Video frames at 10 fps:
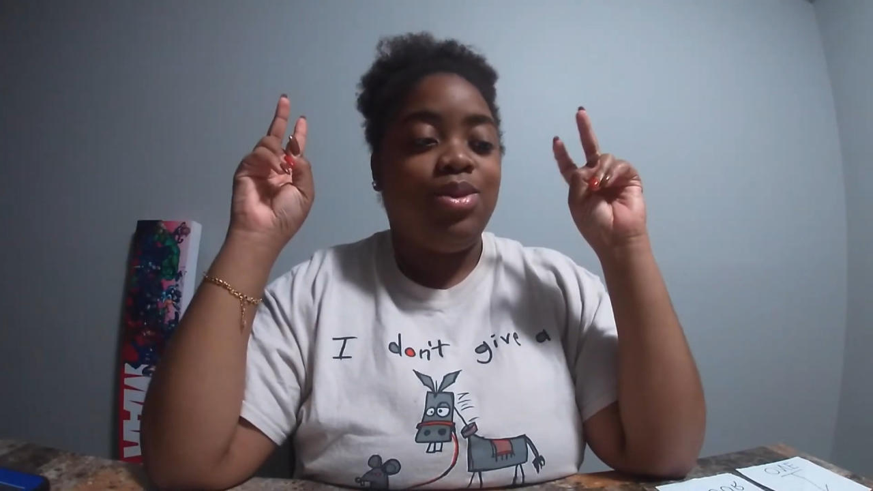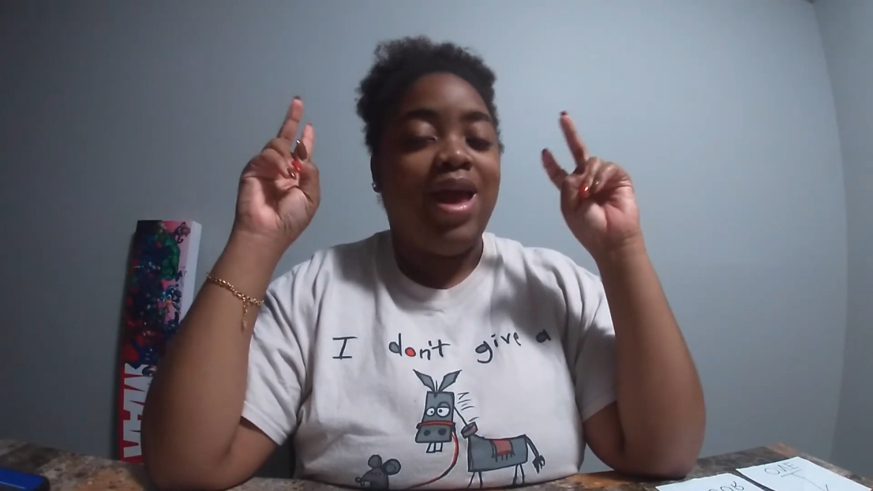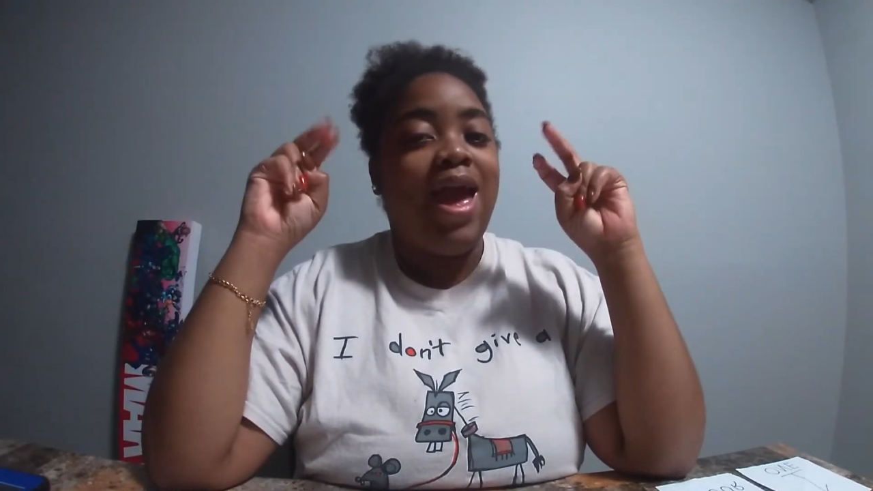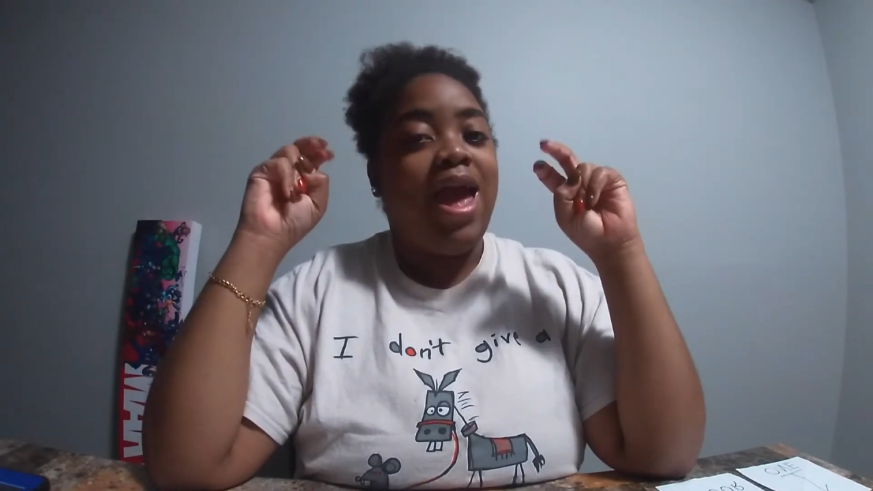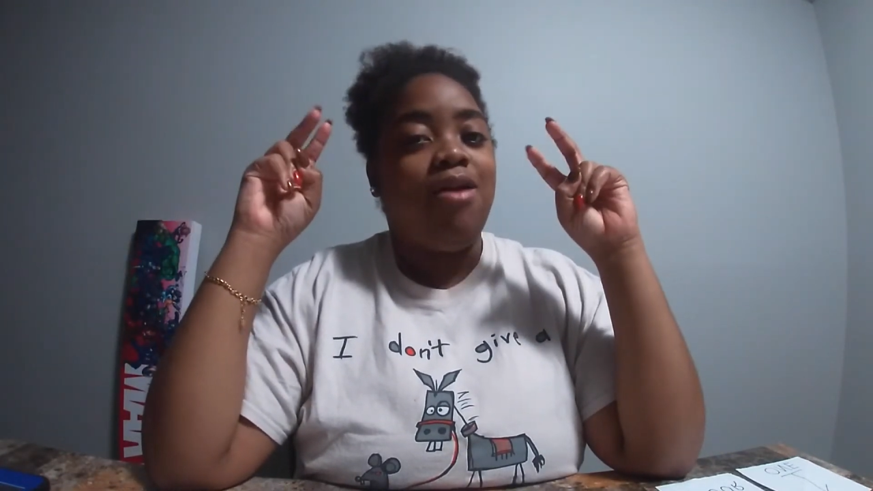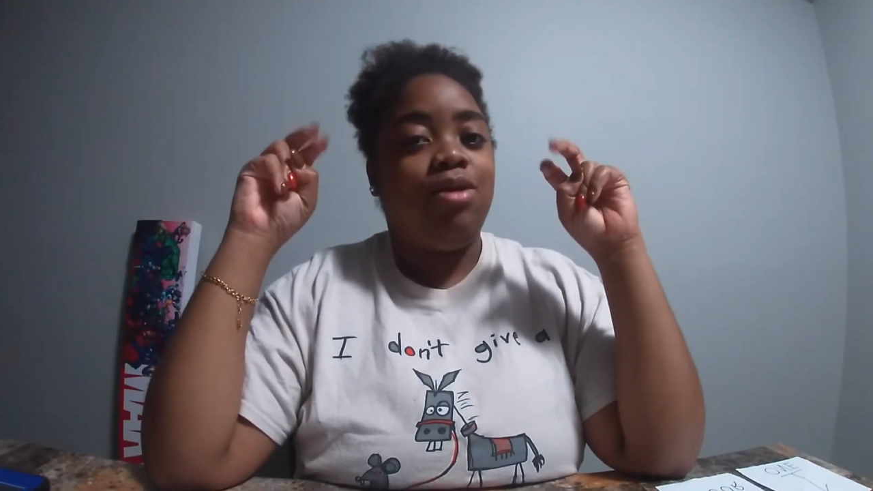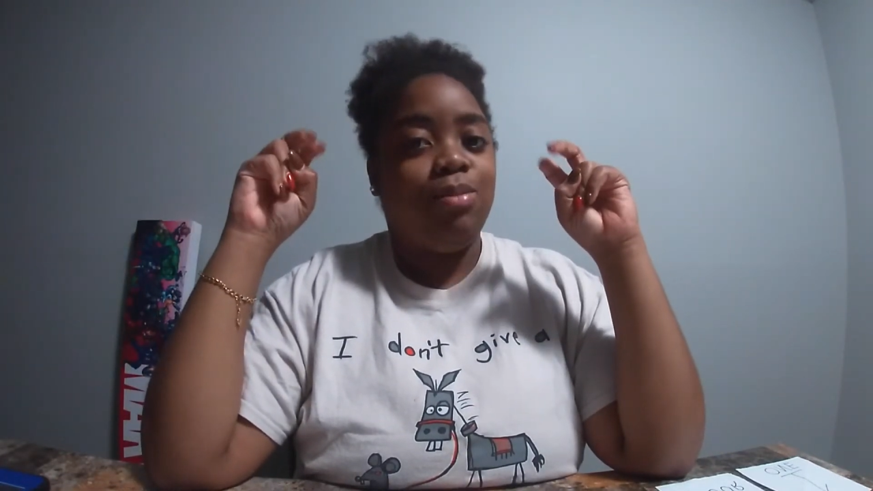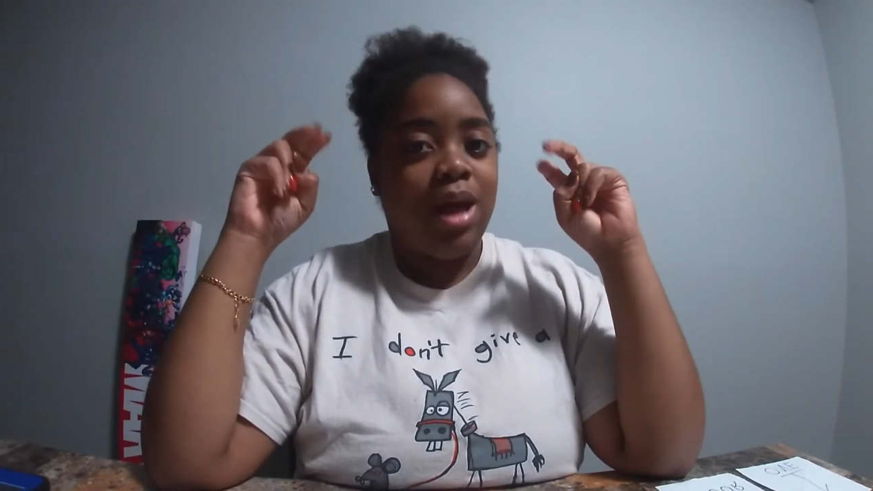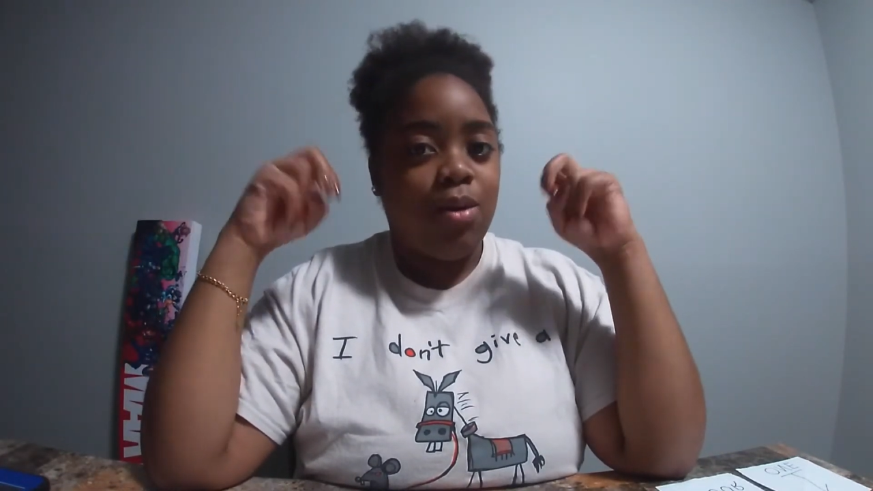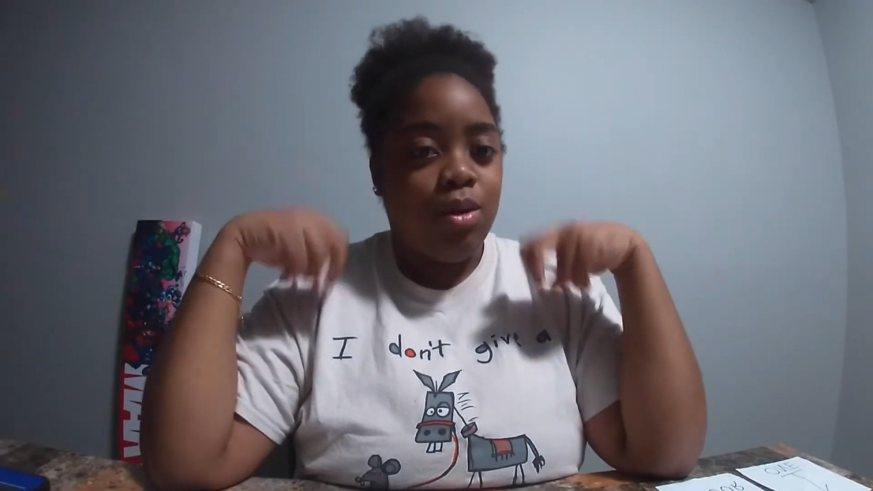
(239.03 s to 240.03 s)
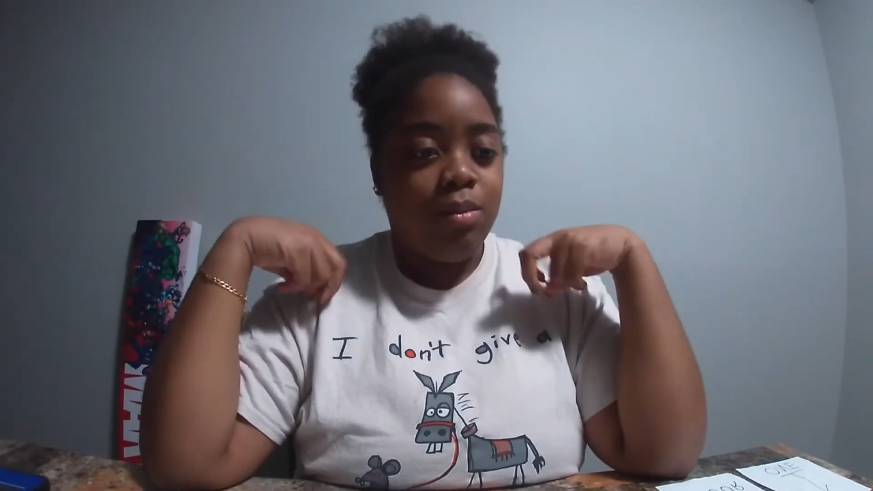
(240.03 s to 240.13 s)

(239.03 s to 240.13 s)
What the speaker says: the angry black